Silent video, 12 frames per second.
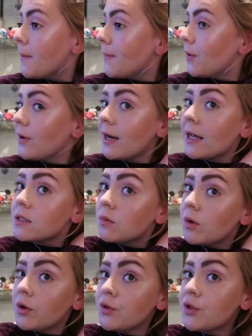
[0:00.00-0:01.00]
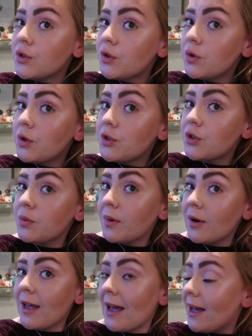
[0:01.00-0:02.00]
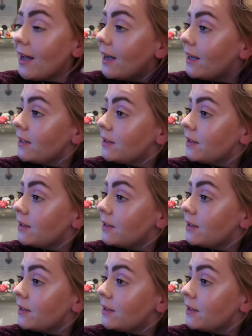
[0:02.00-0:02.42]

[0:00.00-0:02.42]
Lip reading: But next I'm going to do my hair.